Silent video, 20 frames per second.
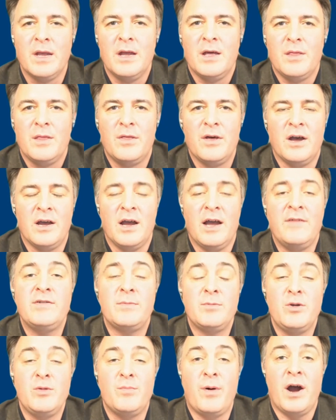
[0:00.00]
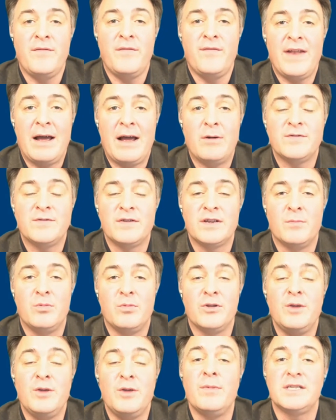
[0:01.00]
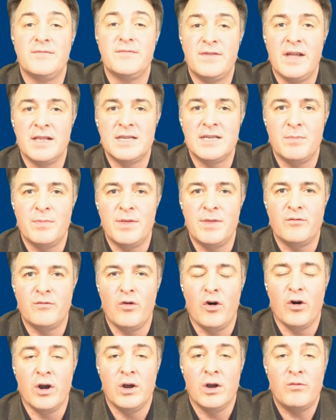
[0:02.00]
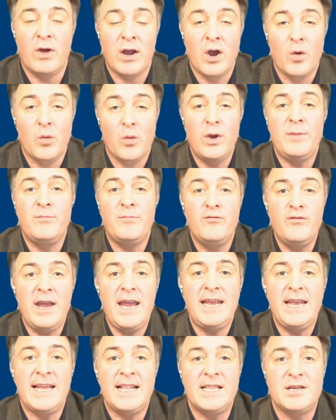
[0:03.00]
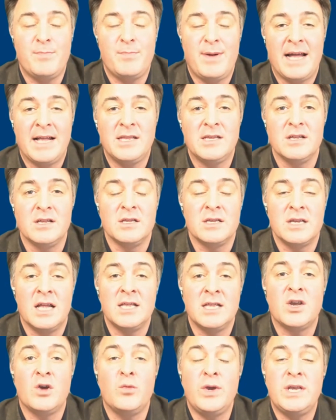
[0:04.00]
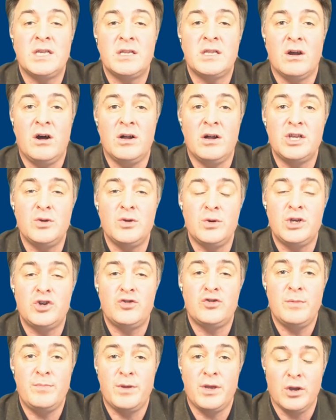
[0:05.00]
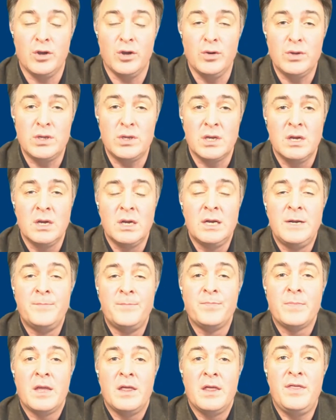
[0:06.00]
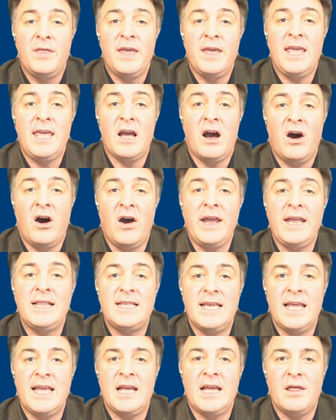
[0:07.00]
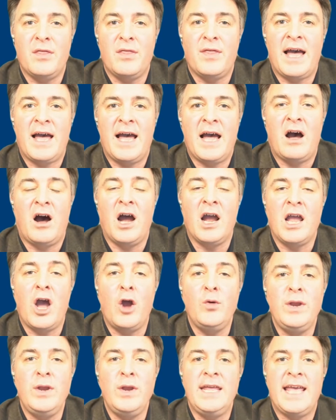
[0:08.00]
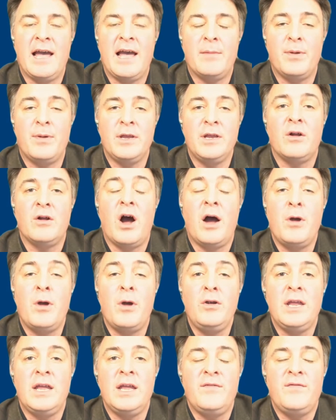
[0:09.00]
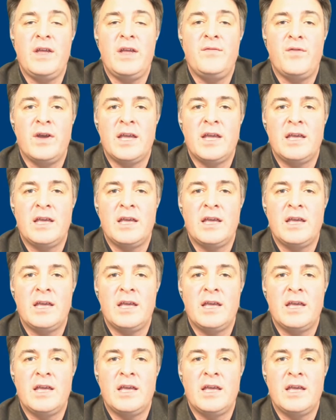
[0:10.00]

every time you buy flowers, for example, you must have done something wrong, right? We read into patterns, and so we start to attribute the idea that I only get, you know, I'm only, if I